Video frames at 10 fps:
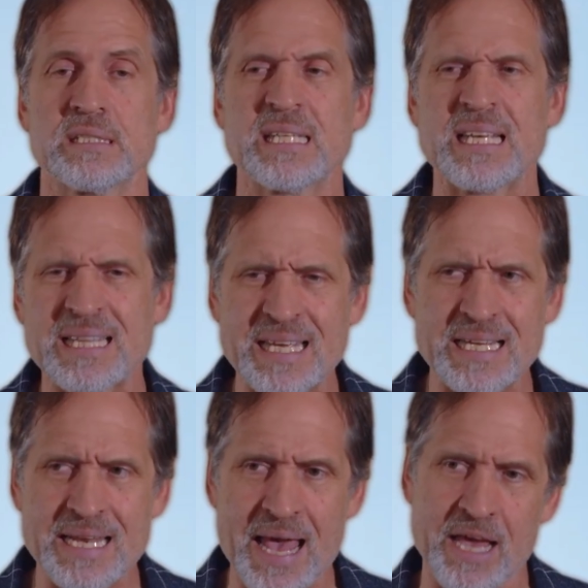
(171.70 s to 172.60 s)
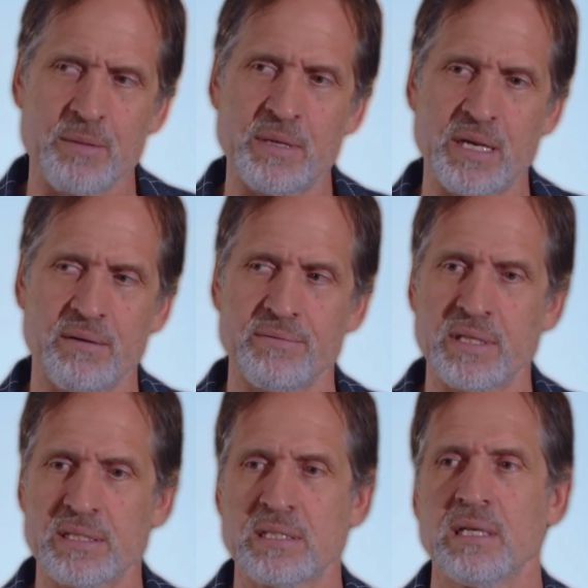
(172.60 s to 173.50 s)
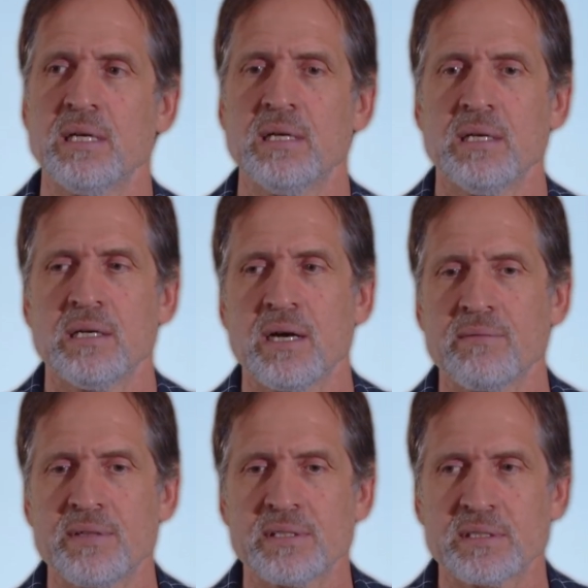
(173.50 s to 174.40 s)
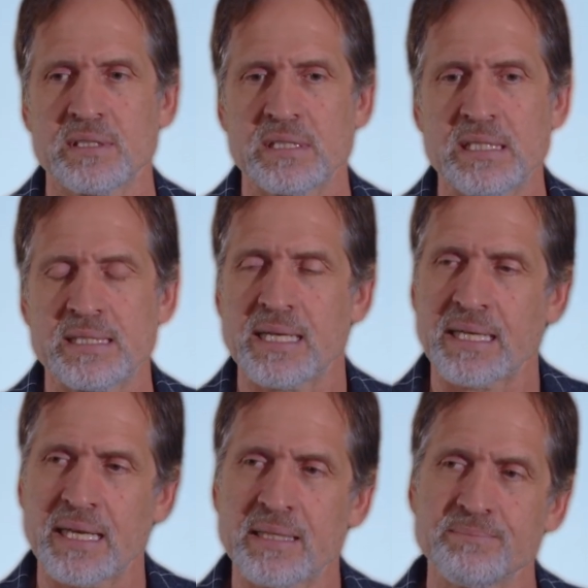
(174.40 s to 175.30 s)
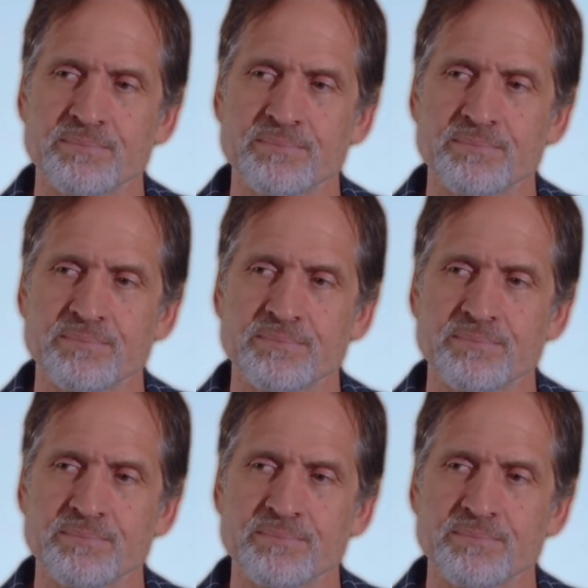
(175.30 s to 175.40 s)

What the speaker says: seeing the anatomy of this disease. And again,